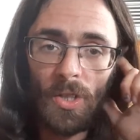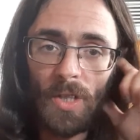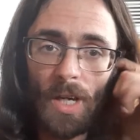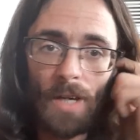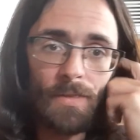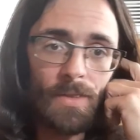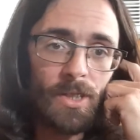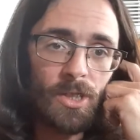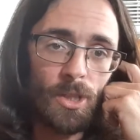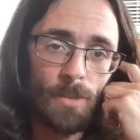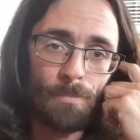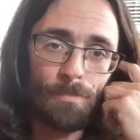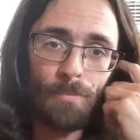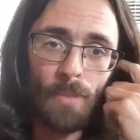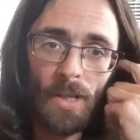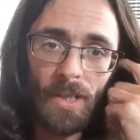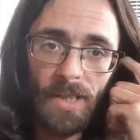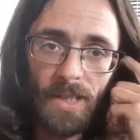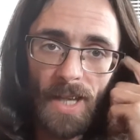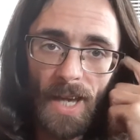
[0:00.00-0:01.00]
of it, your
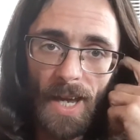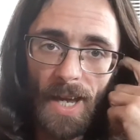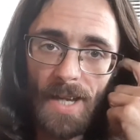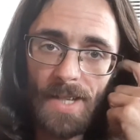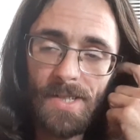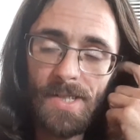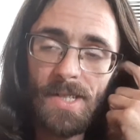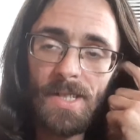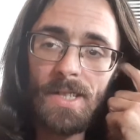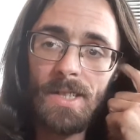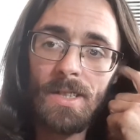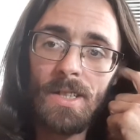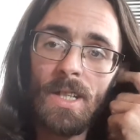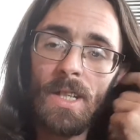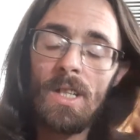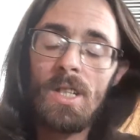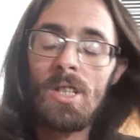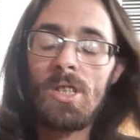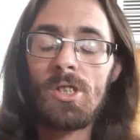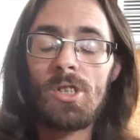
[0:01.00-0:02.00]
buddy has it,
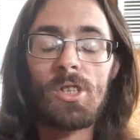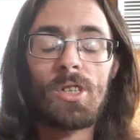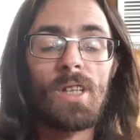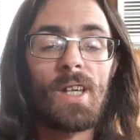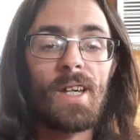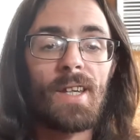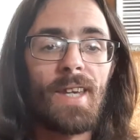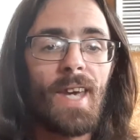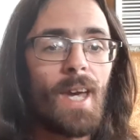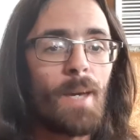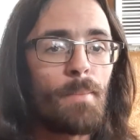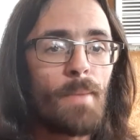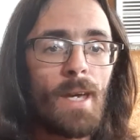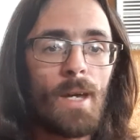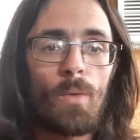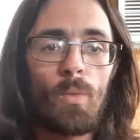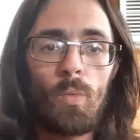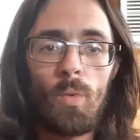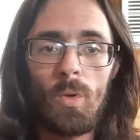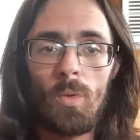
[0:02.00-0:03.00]
you're like, hey
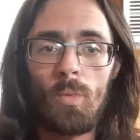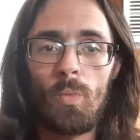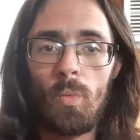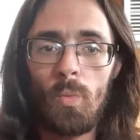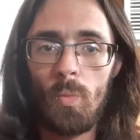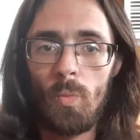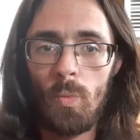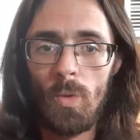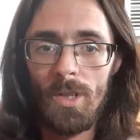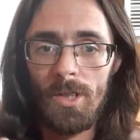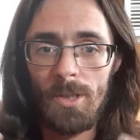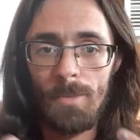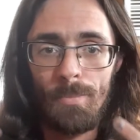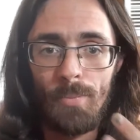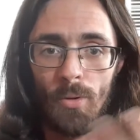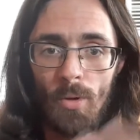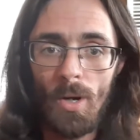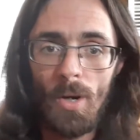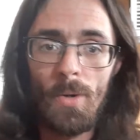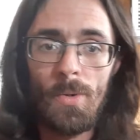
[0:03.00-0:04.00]
man, what are the
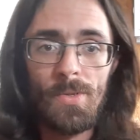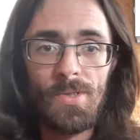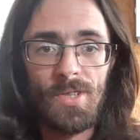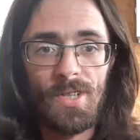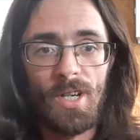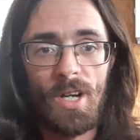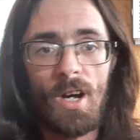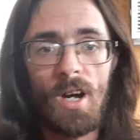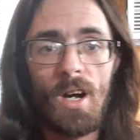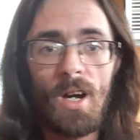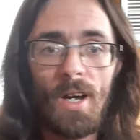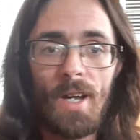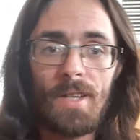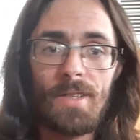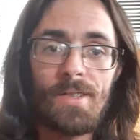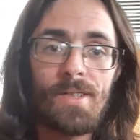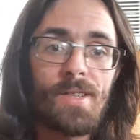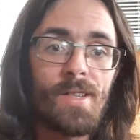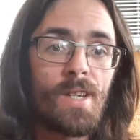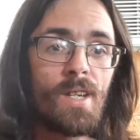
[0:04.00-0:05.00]
pros, the
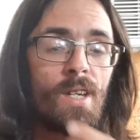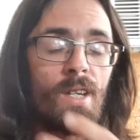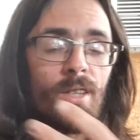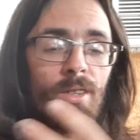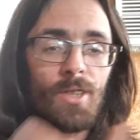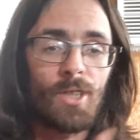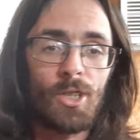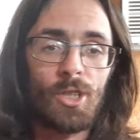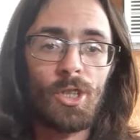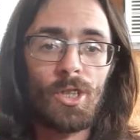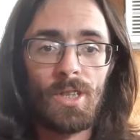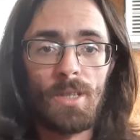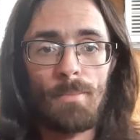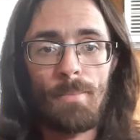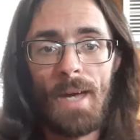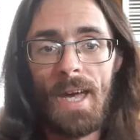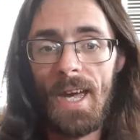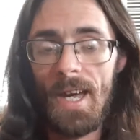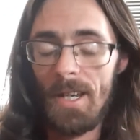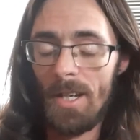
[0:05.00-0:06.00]
cons, the good and the
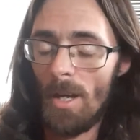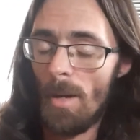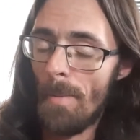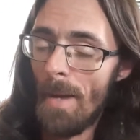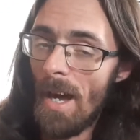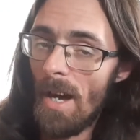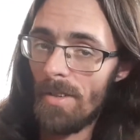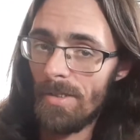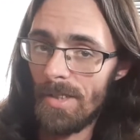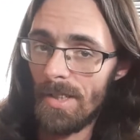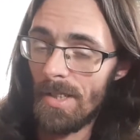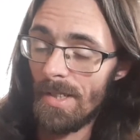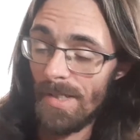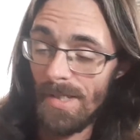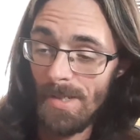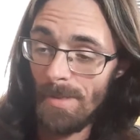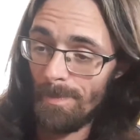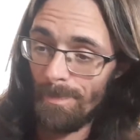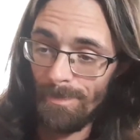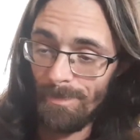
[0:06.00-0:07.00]
bad about
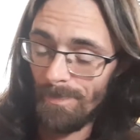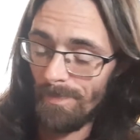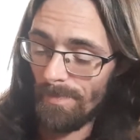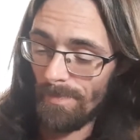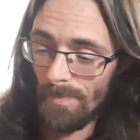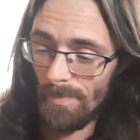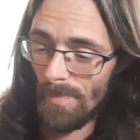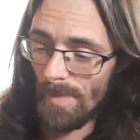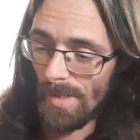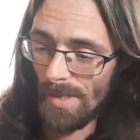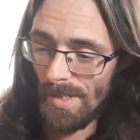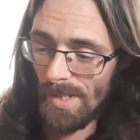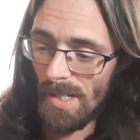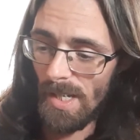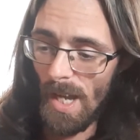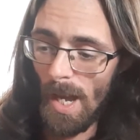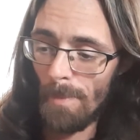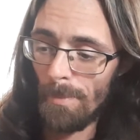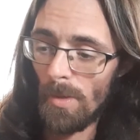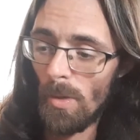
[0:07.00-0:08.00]
this?
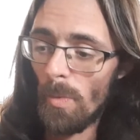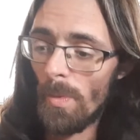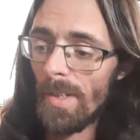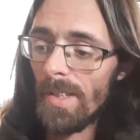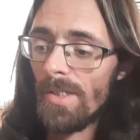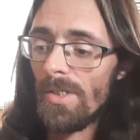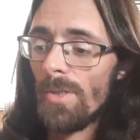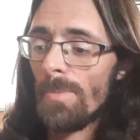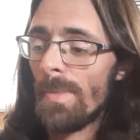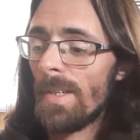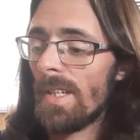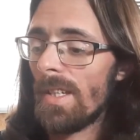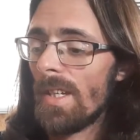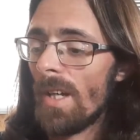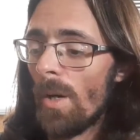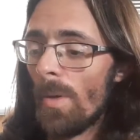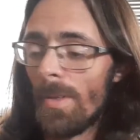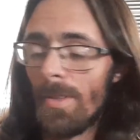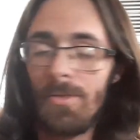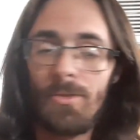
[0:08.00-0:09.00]
See, I'm going to be
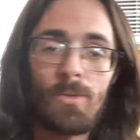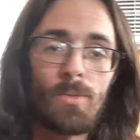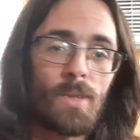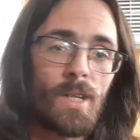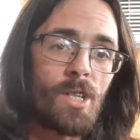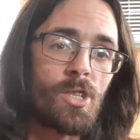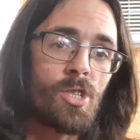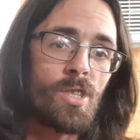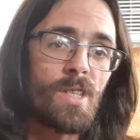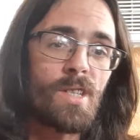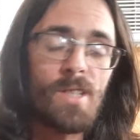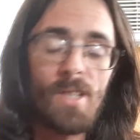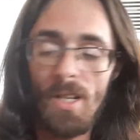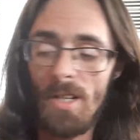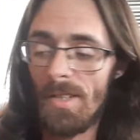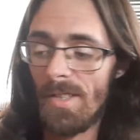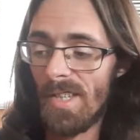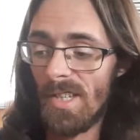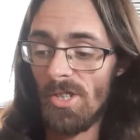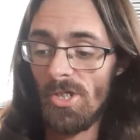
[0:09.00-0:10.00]
going through each of these
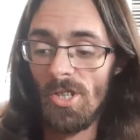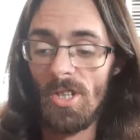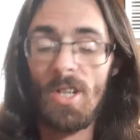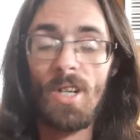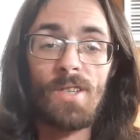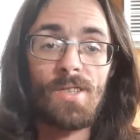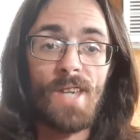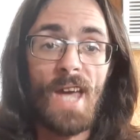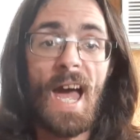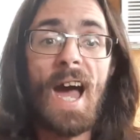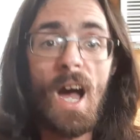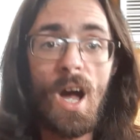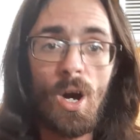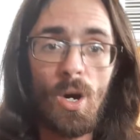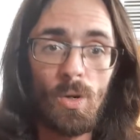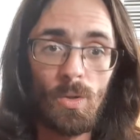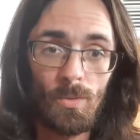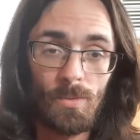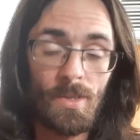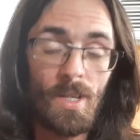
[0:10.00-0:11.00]
guns, each of the guns I
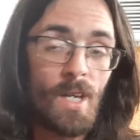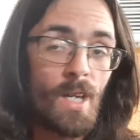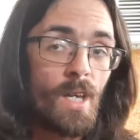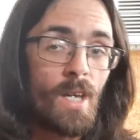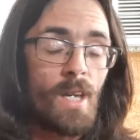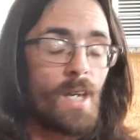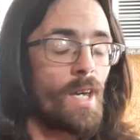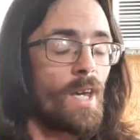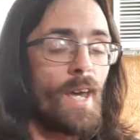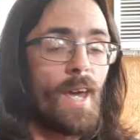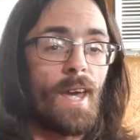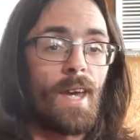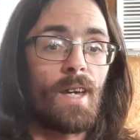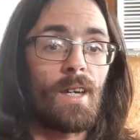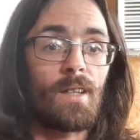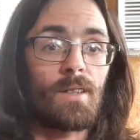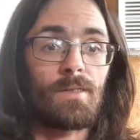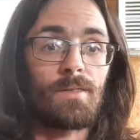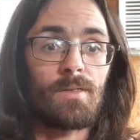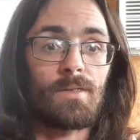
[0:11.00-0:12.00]
own,
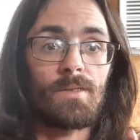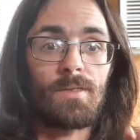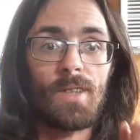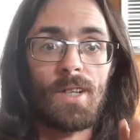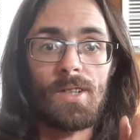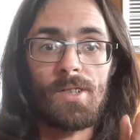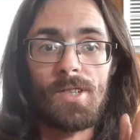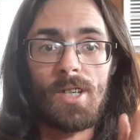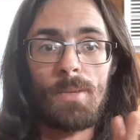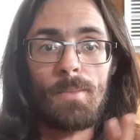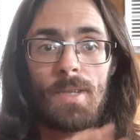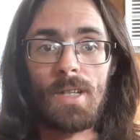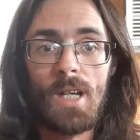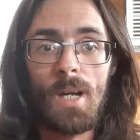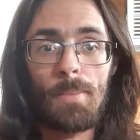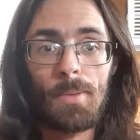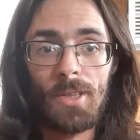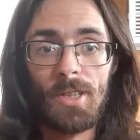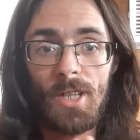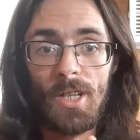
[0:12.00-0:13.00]
and there's going to be a
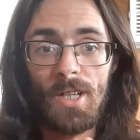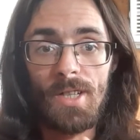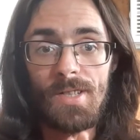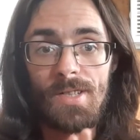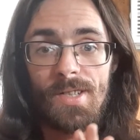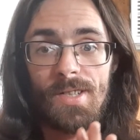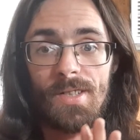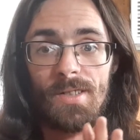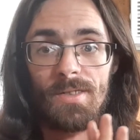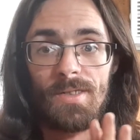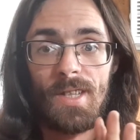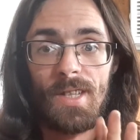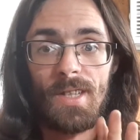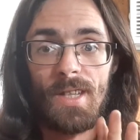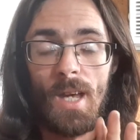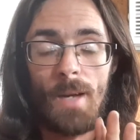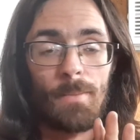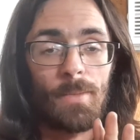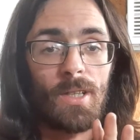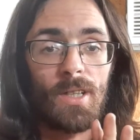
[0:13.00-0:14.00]
couple of guns
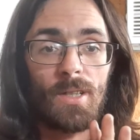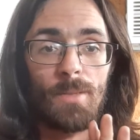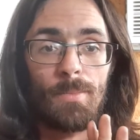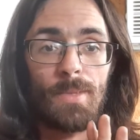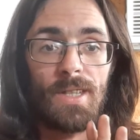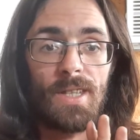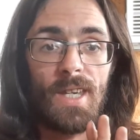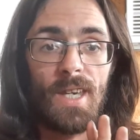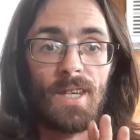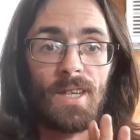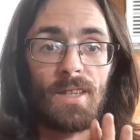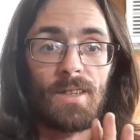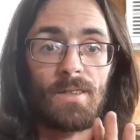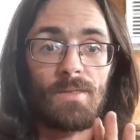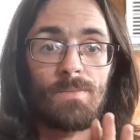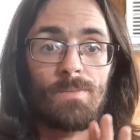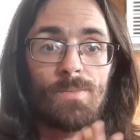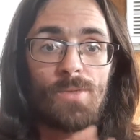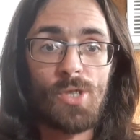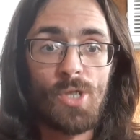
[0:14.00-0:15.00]
that I'm going to be getting
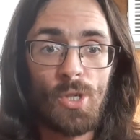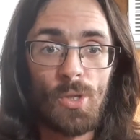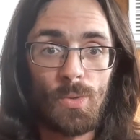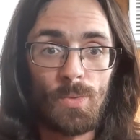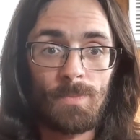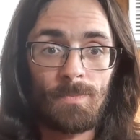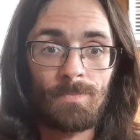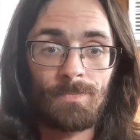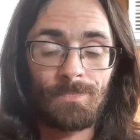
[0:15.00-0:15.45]
soon.